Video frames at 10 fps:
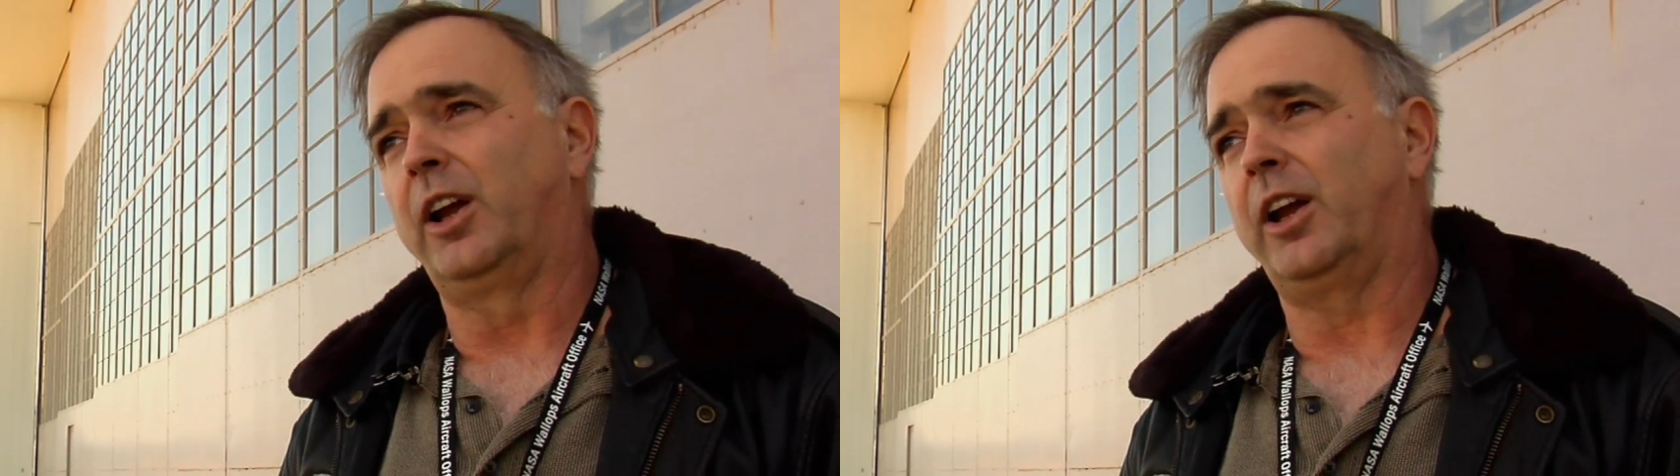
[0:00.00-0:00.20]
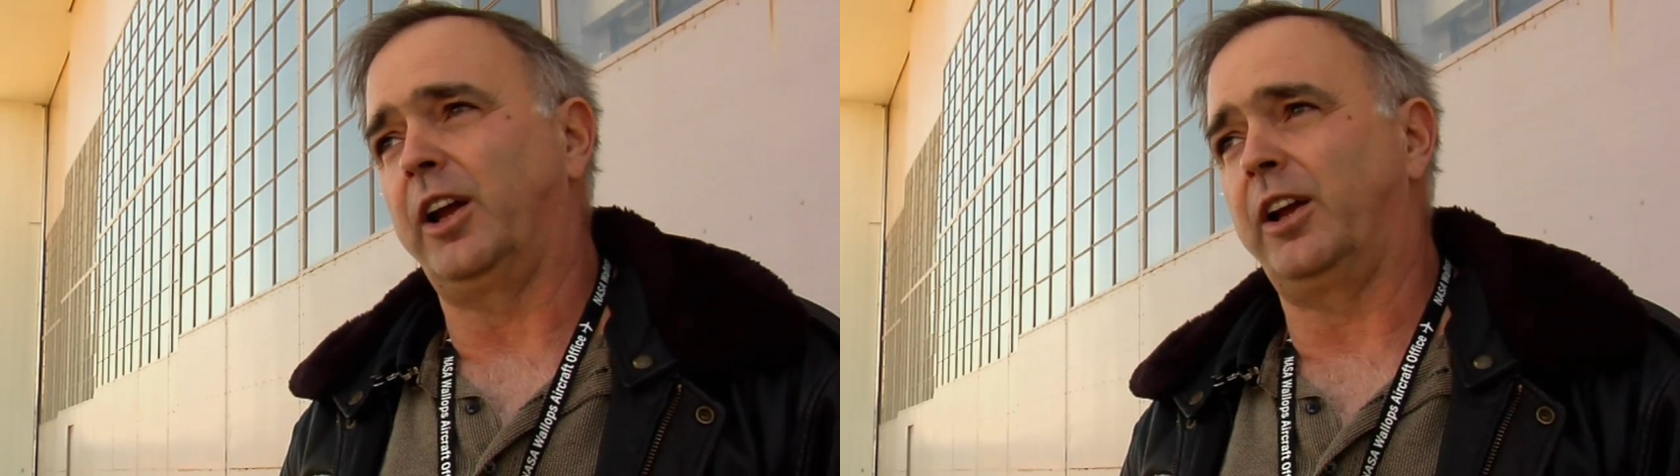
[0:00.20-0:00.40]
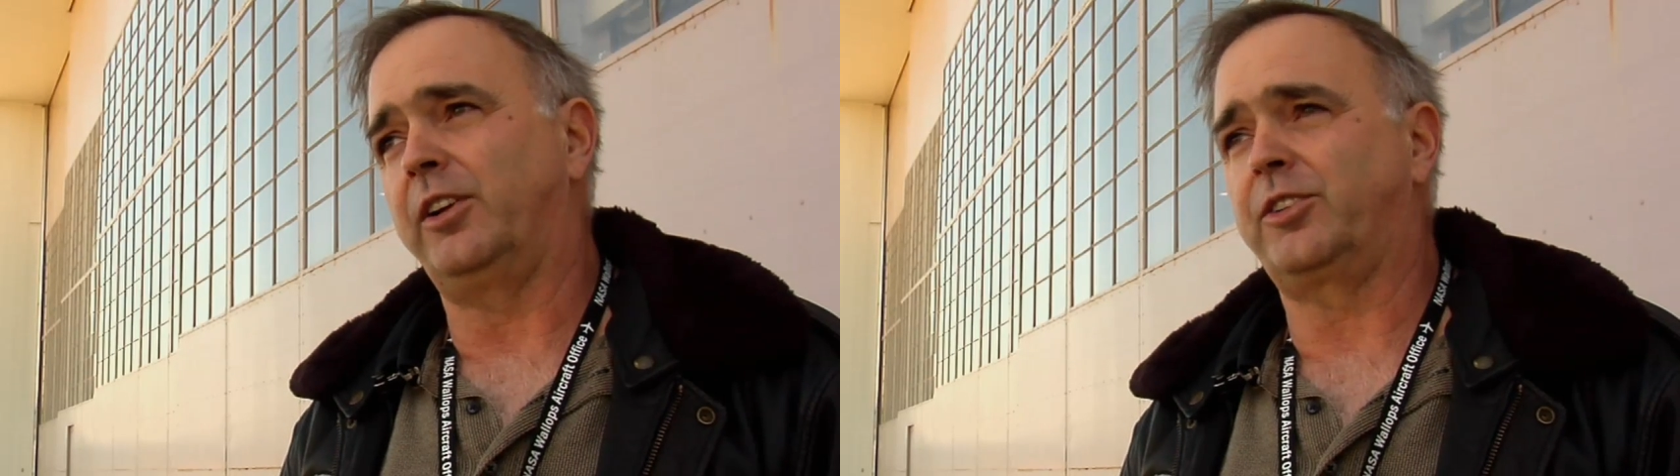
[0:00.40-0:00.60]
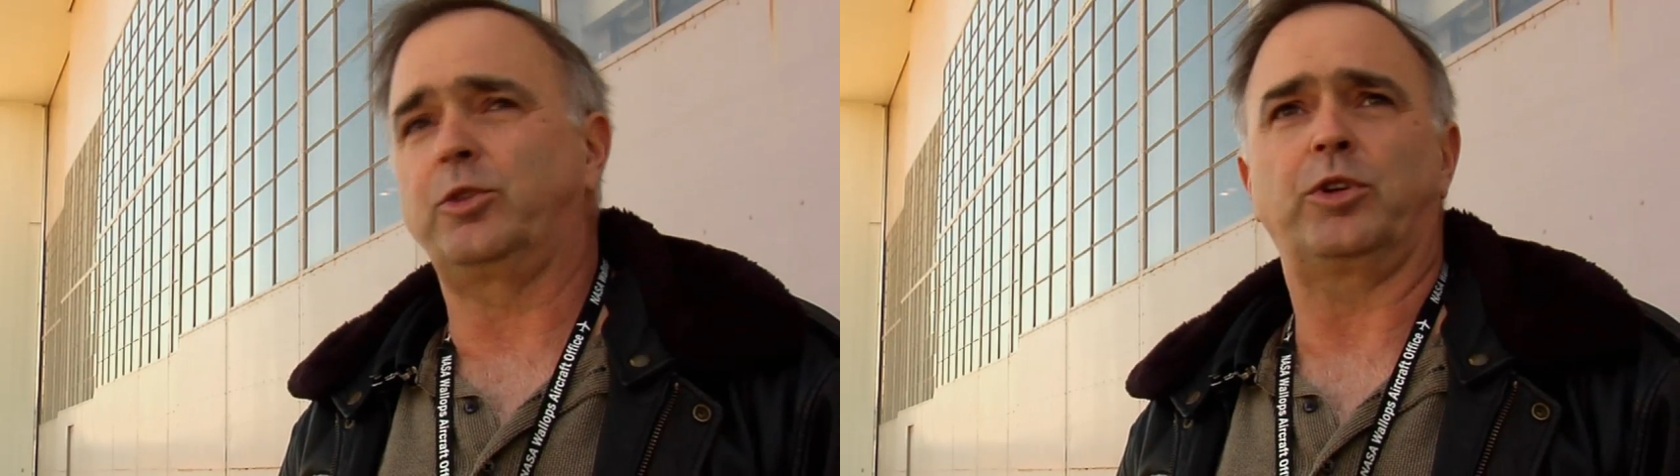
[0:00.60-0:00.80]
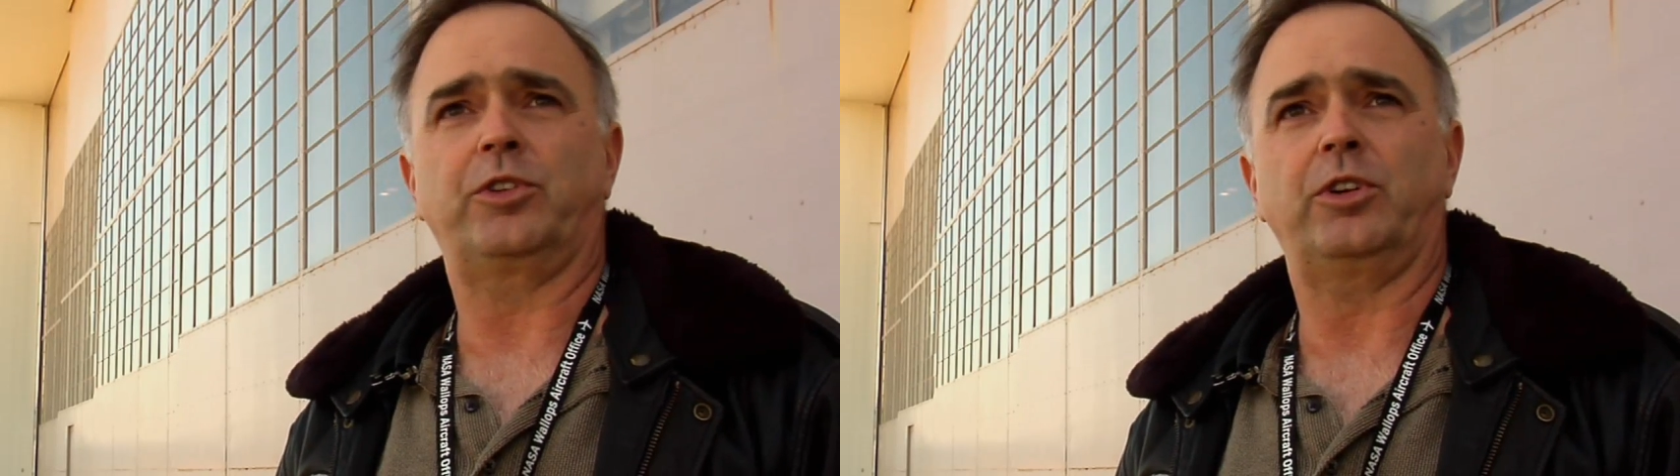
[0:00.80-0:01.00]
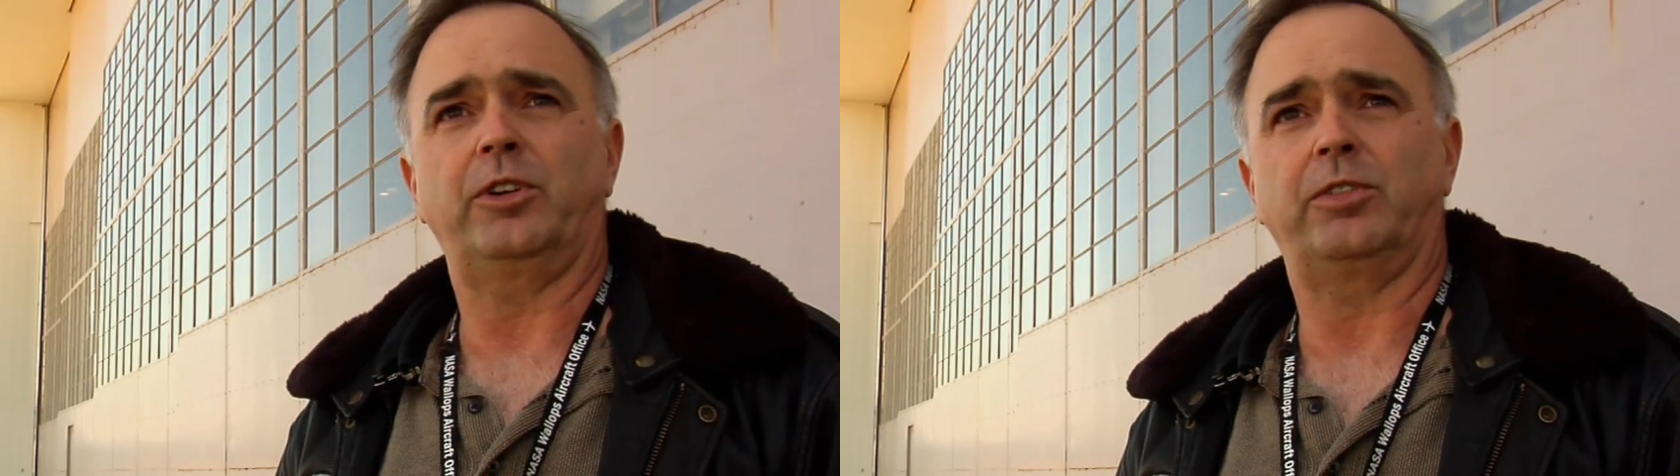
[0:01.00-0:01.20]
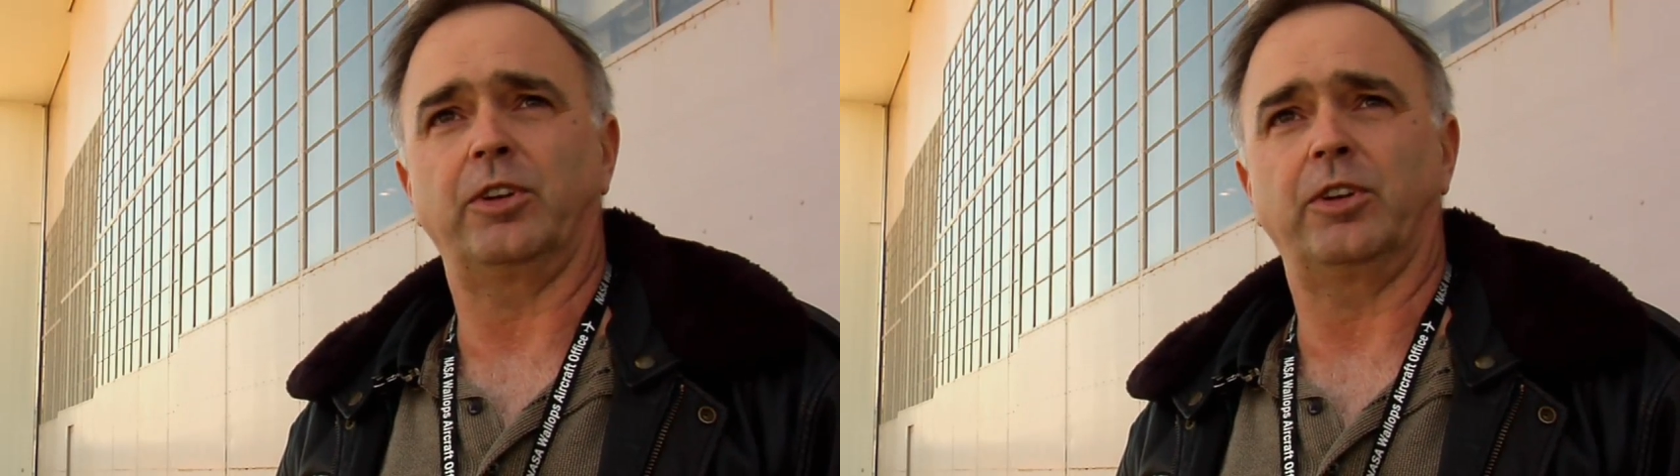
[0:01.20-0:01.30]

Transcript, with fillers: and C-130